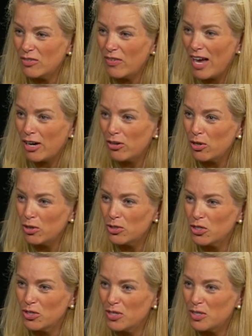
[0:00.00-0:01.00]

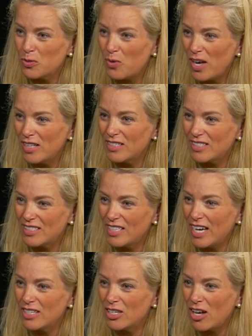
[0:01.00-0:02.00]
agriculture as lots well as Lots
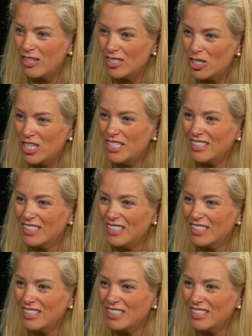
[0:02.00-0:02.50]
of agriculture, technology. lots